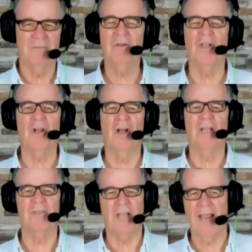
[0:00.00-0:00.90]
full of
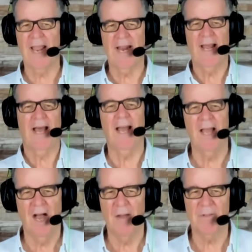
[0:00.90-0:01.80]
knowledge, and I'm
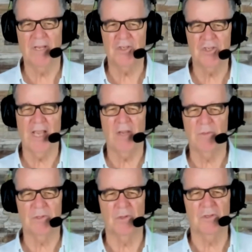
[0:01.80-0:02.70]
going to share your
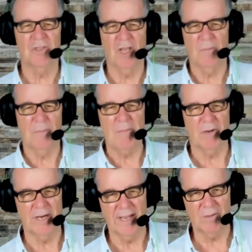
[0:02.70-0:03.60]
resources so that people
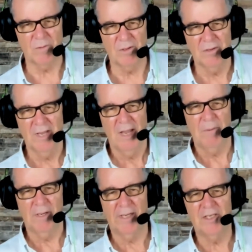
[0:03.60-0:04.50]
connect with you.
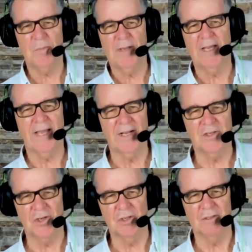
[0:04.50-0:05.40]
But let's speak again
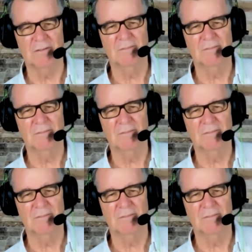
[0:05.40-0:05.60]
soon.